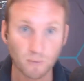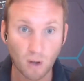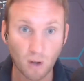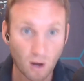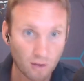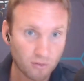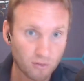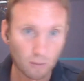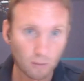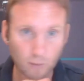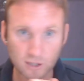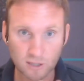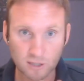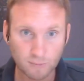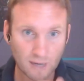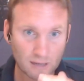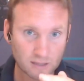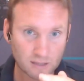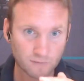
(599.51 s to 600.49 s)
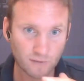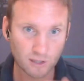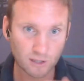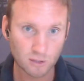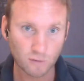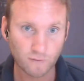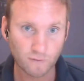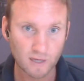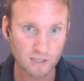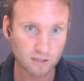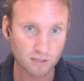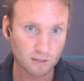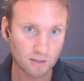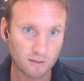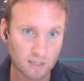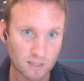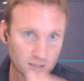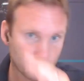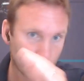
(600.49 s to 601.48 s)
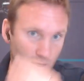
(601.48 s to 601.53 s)
I think we should perhaps fix your vessel at
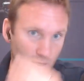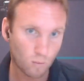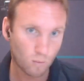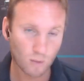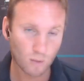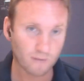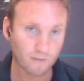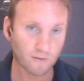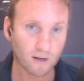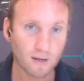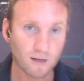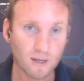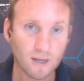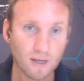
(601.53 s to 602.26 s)
this rate or whatever.